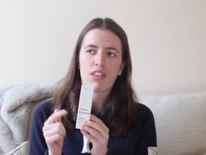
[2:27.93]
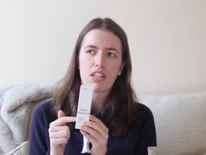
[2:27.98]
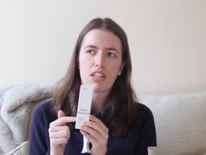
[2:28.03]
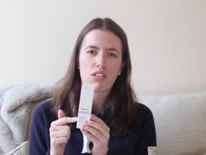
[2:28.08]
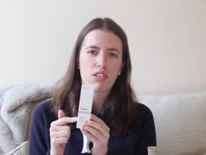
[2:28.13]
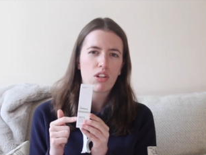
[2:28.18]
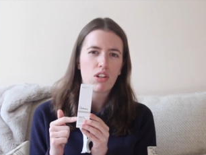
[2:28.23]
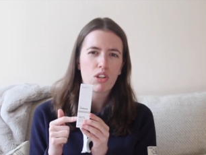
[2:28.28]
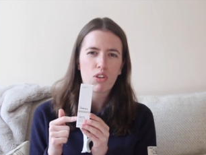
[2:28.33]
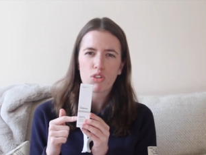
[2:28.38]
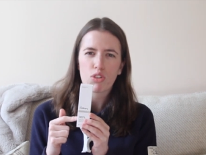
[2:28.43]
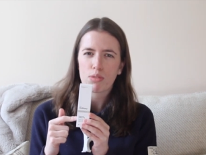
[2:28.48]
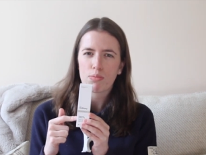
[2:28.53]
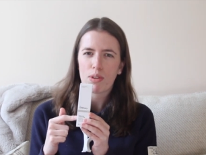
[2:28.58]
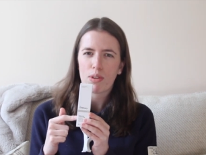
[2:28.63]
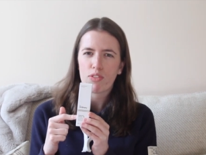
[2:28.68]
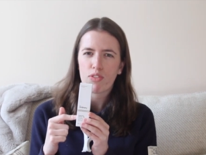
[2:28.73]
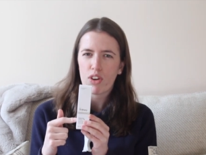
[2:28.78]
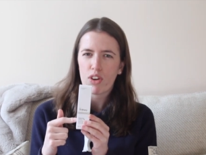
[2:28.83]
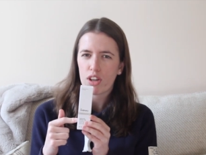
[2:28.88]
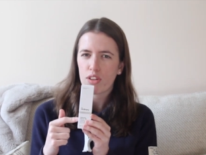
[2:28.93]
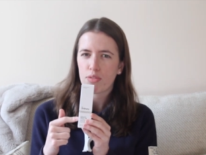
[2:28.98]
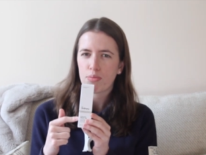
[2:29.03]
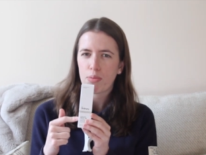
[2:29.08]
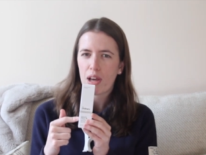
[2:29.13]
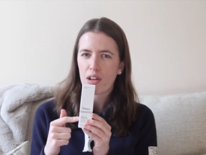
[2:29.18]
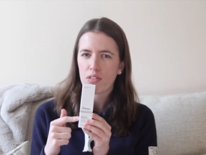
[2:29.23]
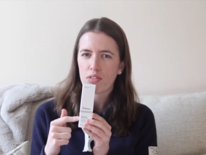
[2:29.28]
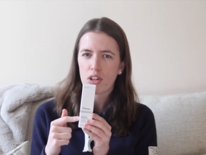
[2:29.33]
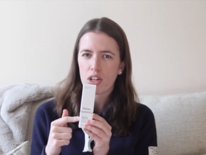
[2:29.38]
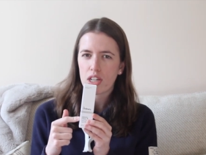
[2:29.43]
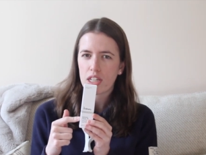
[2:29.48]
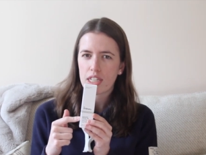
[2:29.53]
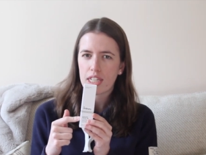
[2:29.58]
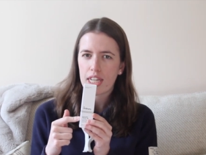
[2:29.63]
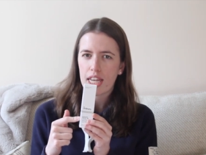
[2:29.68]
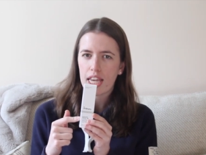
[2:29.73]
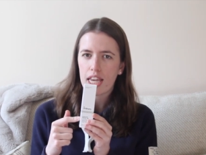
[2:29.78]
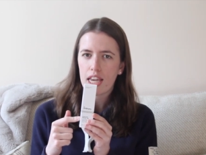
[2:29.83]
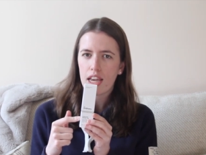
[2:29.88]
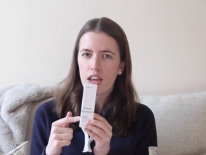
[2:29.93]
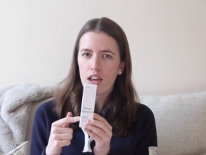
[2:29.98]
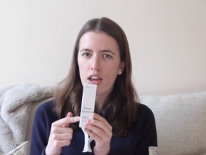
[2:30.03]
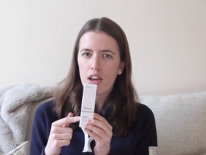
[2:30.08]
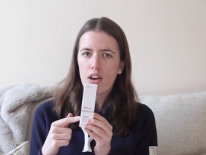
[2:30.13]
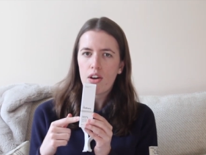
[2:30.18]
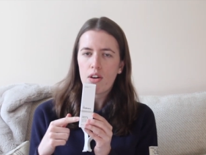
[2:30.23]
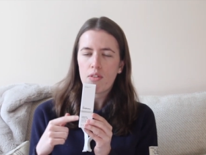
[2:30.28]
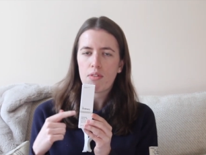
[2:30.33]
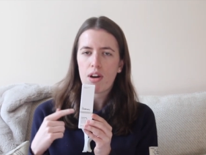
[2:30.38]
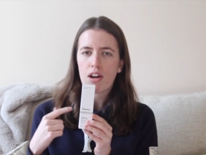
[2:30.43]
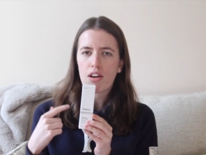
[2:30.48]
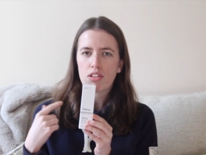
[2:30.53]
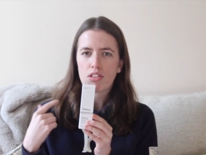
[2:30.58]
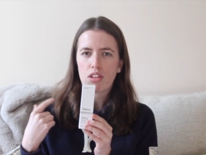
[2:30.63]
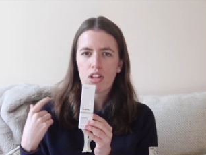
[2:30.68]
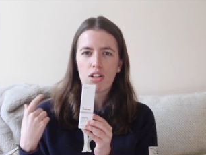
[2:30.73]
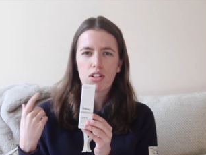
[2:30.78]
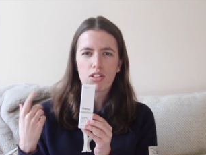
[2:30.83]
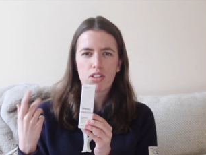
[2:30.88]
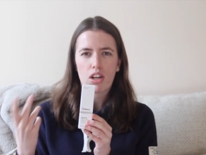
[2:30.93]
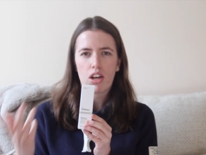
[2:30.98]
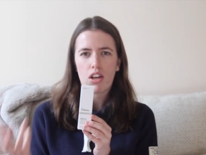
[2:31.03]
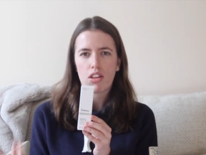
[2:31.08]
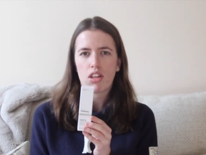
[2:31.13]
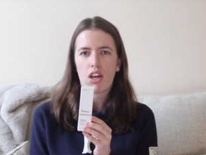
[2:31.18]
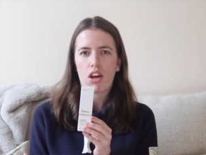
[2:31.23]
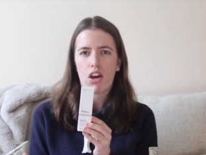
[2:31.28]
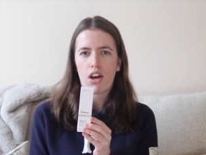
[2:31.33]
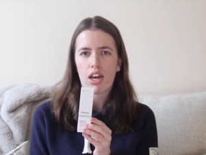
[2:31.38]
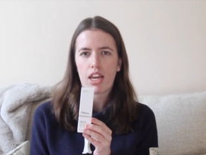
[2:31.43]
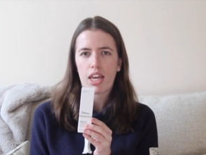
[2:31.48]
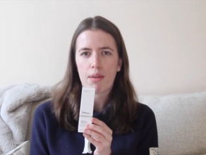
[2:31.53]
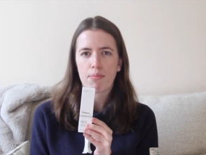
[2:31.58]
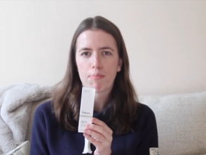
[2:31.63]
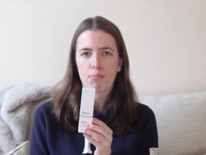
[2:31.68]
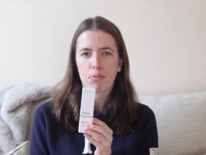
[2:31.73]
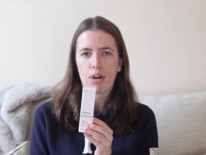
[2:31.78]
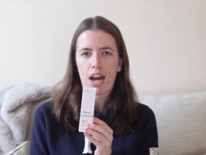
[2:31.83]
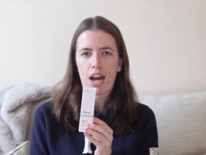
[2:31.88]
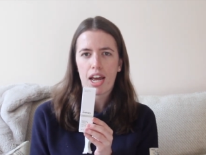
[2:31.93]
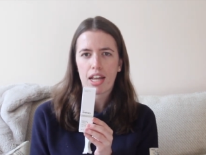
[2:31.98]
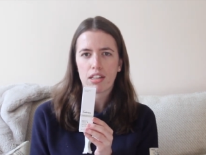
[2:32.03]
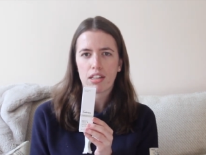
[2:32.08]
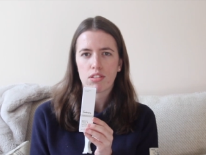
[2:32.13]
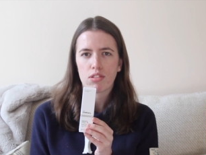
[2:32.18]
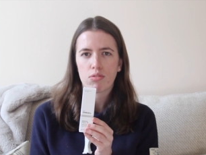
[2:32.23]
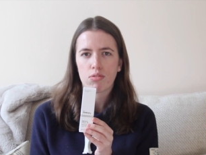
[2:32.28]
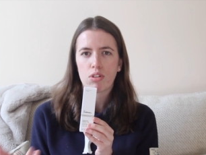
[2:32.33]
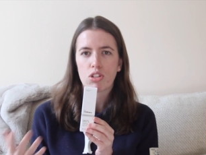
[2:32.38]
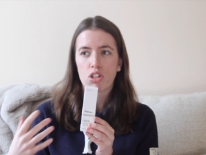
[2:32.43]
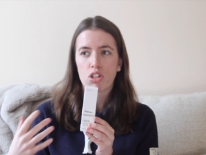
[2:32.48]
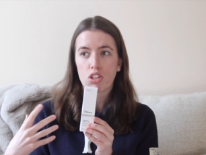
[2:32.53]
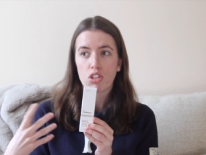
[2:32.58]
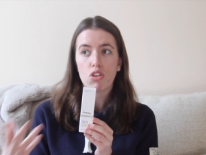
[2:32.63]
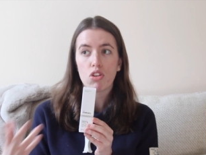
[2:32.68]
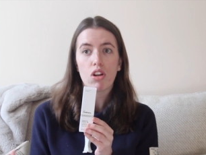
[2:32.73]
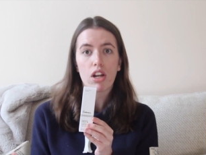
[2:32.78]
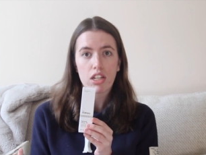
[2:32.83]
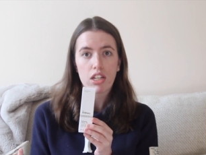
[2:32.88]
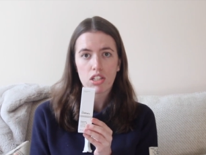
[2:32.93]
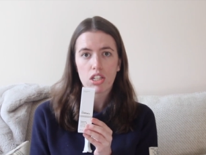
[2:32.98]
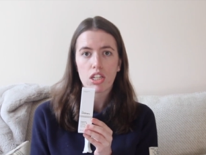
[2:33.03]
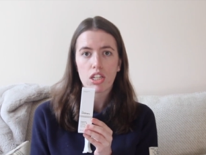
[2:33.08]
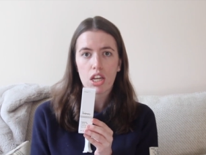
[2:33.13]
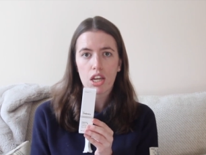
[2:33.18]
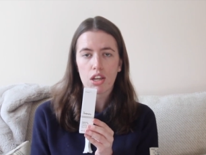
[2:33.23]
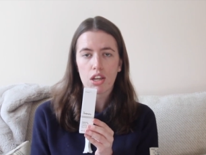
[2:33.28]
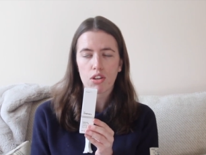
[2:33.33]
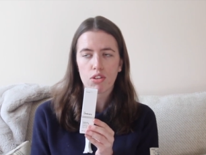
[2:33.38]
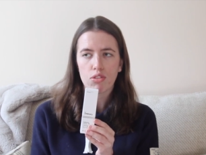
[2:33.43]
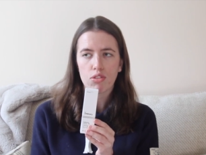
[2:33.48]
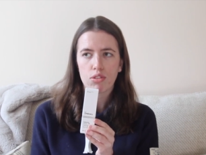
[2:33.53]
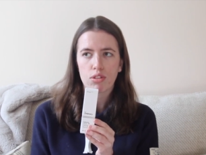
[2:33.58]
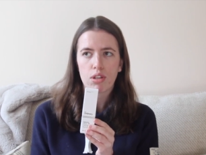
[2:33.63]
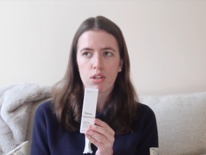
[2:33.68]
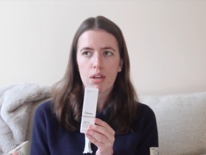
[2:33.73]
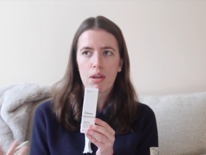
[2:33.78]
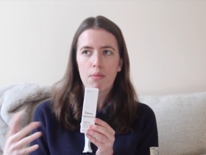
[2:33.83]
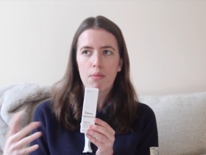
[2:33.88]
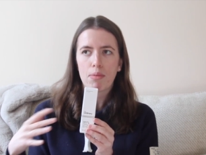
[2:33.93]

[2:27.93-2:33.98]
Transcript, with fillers: This only cost me £5.90 whereas I looked at other high end brands which I do like to use